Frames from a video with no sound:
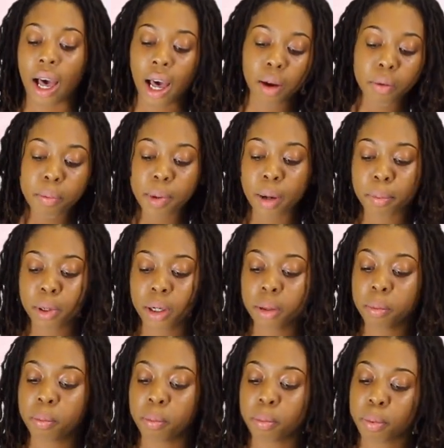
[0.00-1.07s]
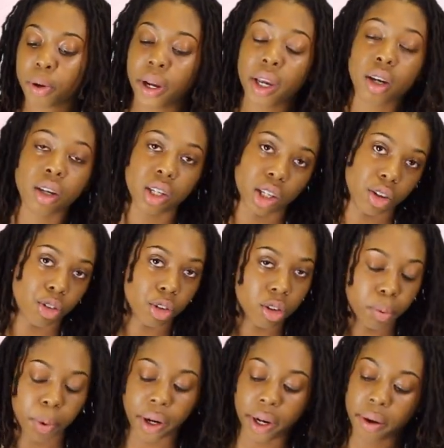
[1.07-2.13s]
I remember praying a
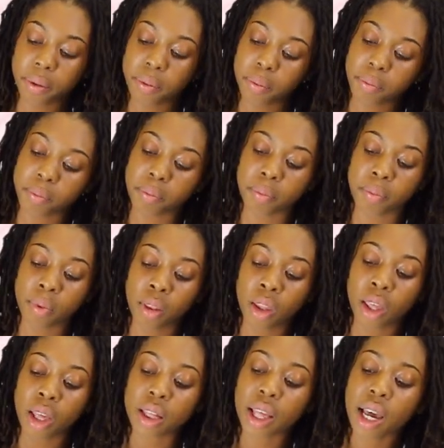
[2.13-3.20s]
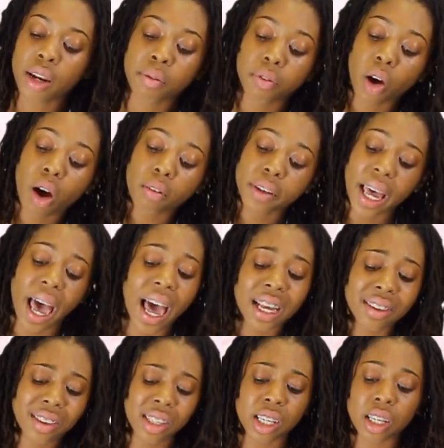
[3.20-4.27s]
dangerous prayer that involved
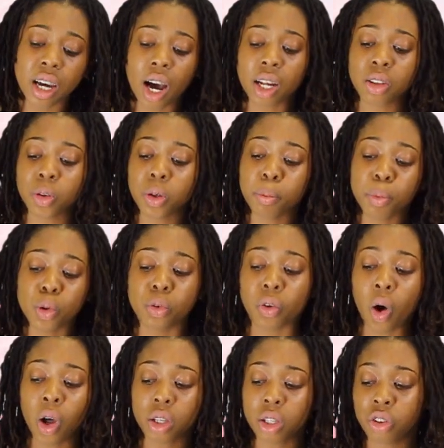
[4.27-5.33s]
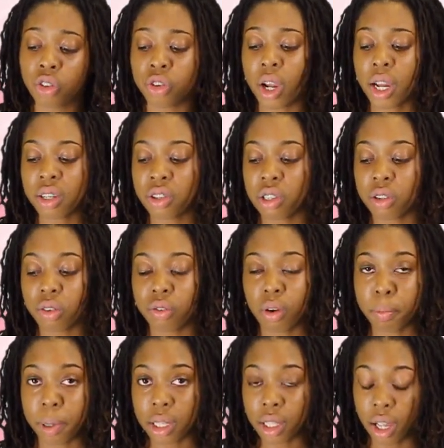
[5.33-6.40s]
asking God to remove all distractions
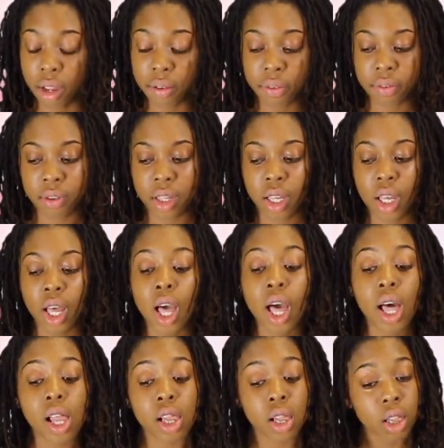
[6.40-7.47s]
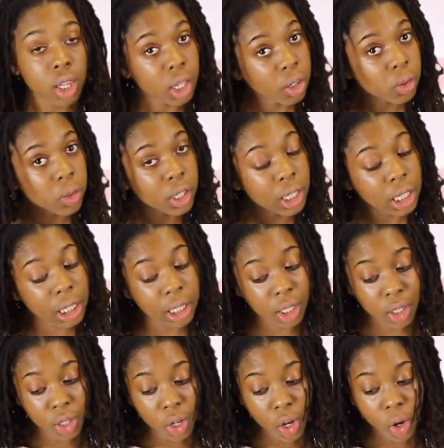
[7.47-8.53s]
from my life. Little did I
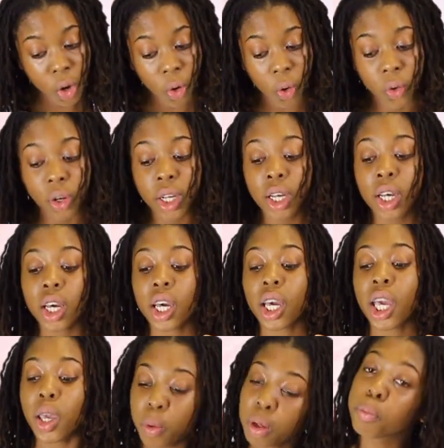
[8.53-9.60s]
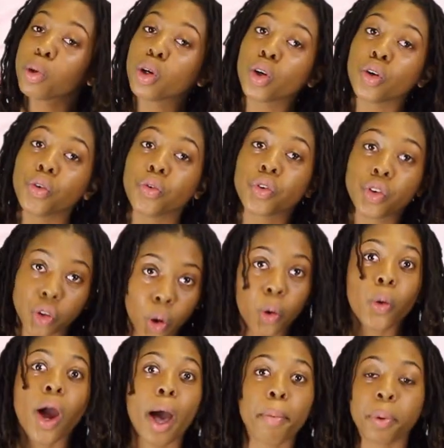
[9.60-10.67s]
know He would move so
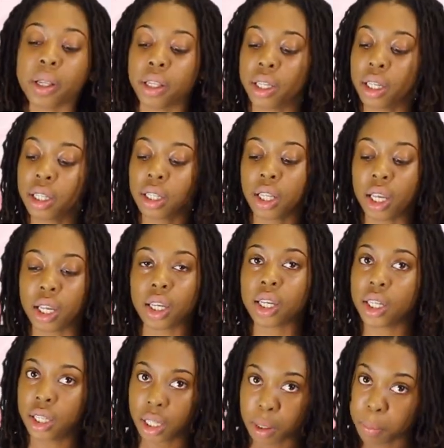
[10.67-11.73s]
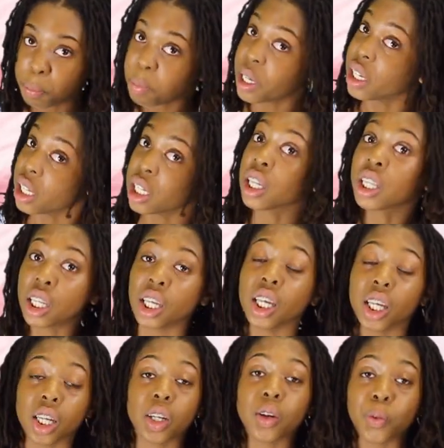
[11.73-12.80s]
rapidly, like
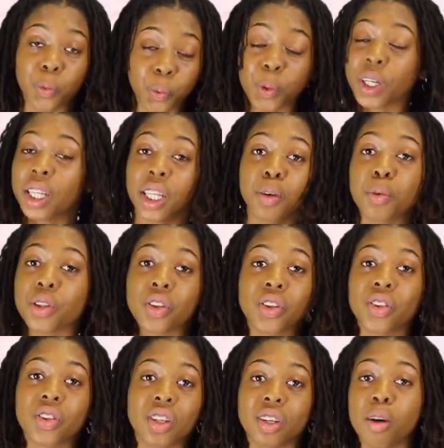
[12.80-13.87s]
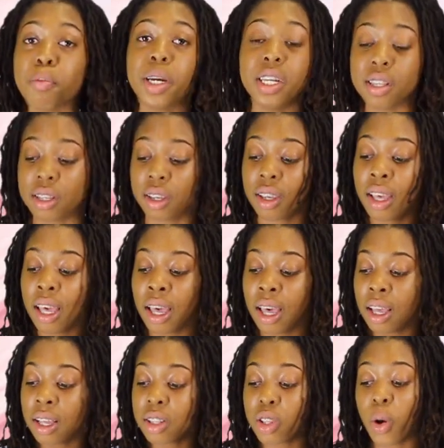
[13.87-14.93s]
immediately. Really, it was amazing.
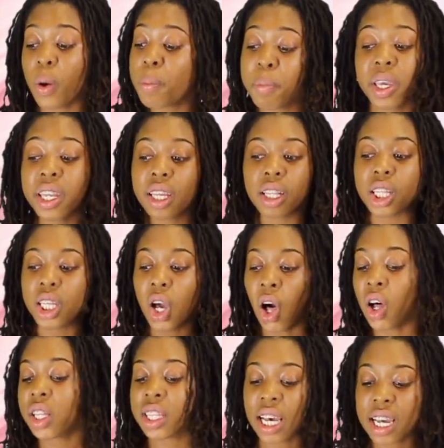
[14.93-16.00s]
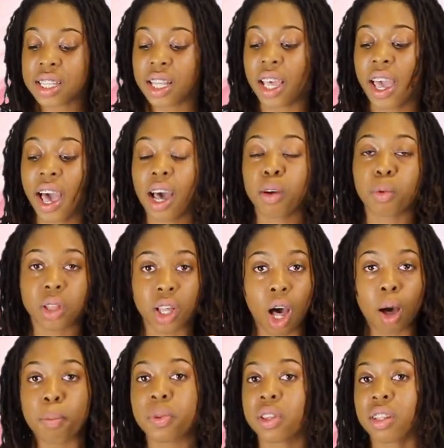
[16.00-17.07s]
So immediately all ties I had with the
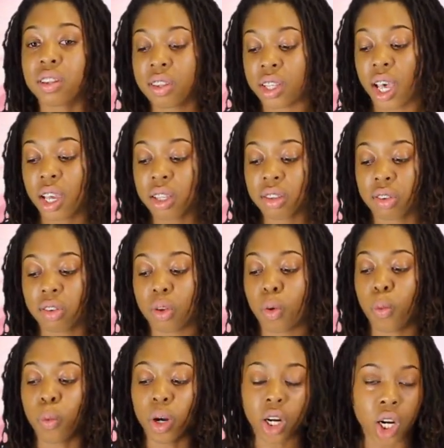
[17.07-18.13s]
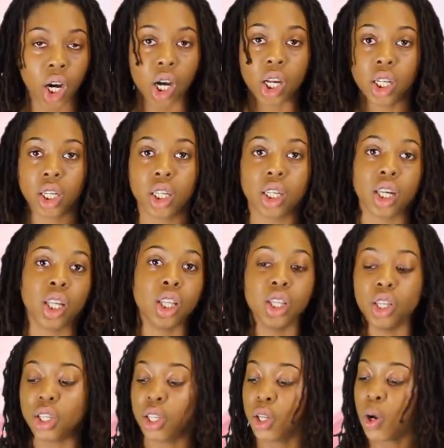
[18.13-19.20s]
opposite sex were cut,
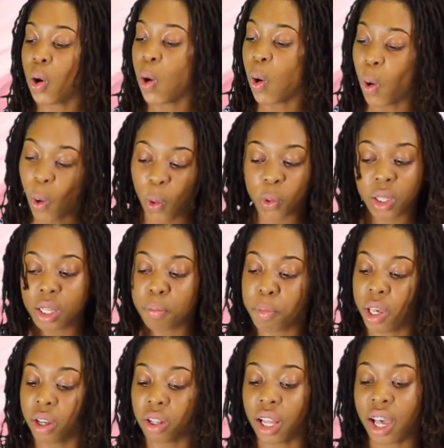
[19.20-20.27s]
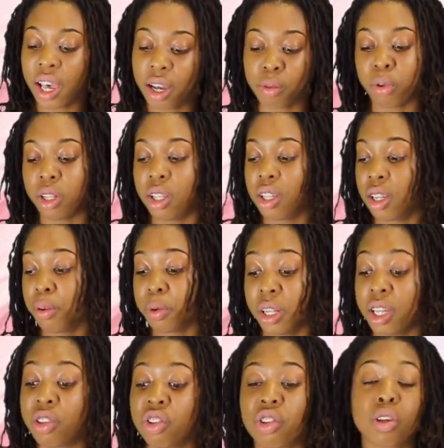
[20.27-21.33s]
and the only male I had a
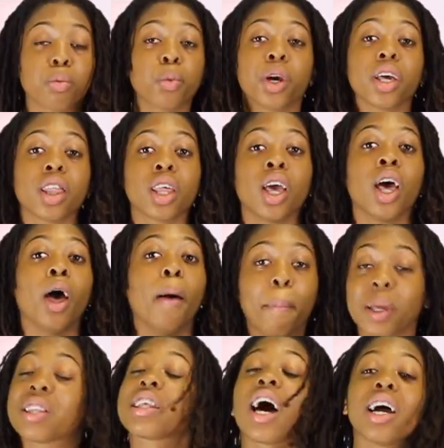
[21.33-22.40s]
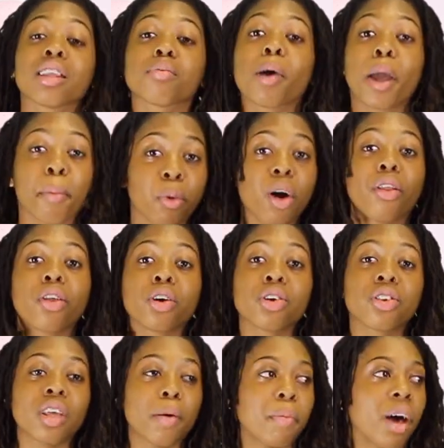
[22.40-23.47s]
relationship with, besides my
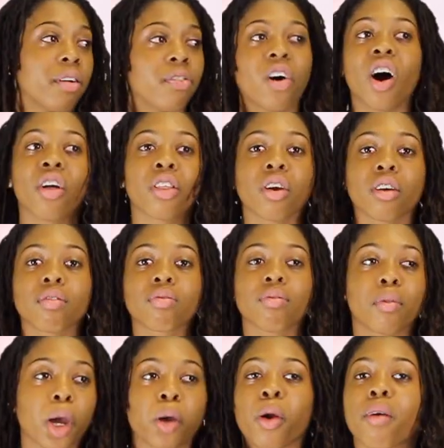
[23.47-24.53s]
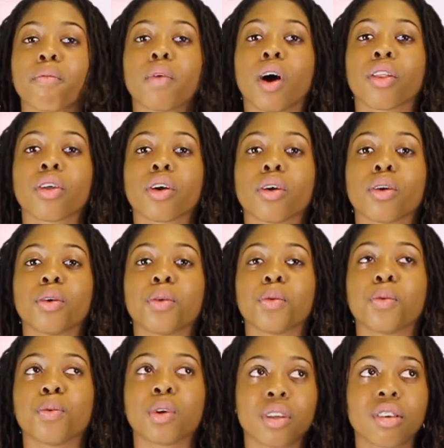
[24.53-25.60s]
brothers and my father, my grandfather,
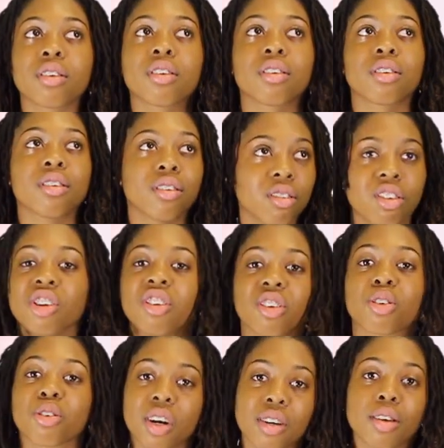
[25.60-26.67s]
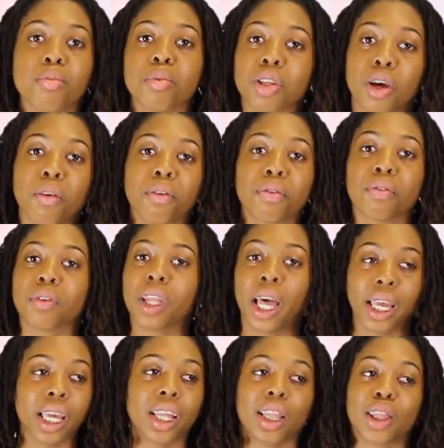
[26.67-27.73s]
was Jesus Christ Himself.
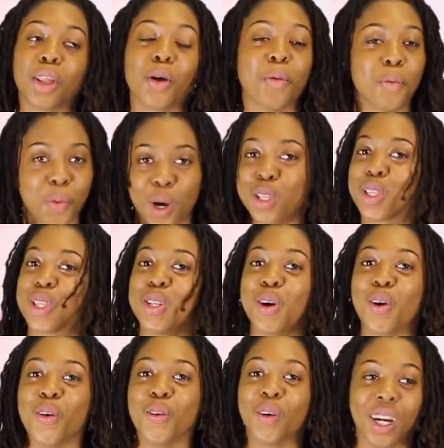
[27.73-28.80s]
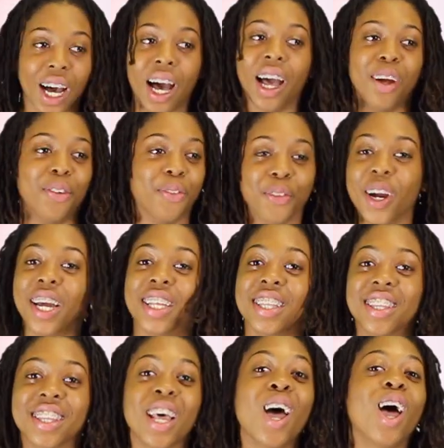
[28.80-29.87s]
Like, there was no guy
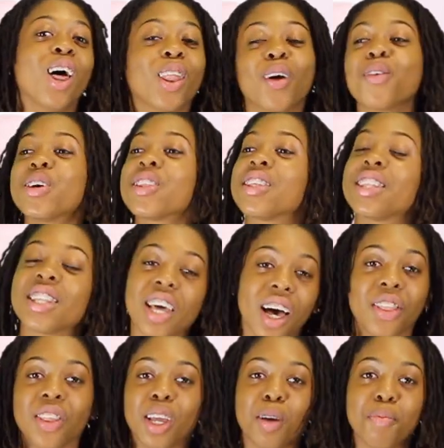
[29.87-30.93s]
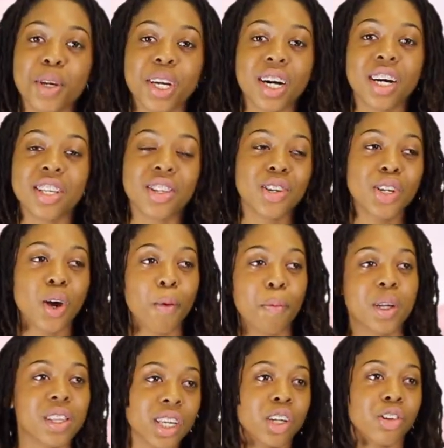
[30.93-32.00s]
friends. There was nothing, because, you know,
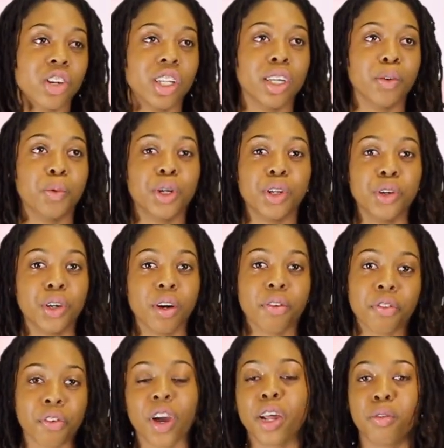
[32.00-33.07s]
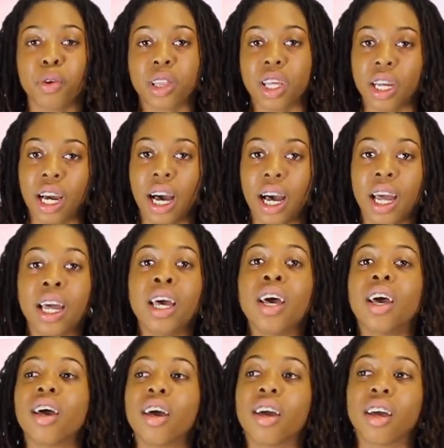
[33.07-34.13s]
potentially when you're a friend with a guy,
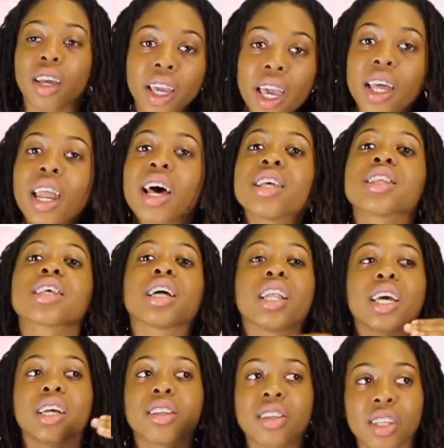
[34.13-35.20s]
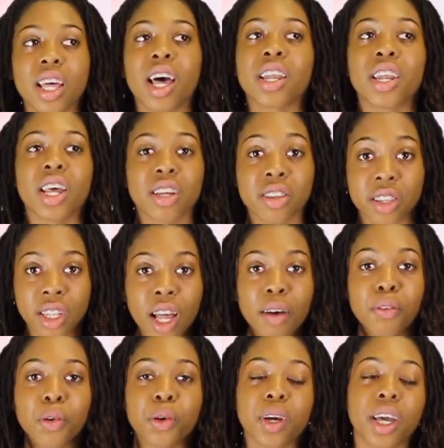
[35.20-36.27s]
it can't escalate to that next level.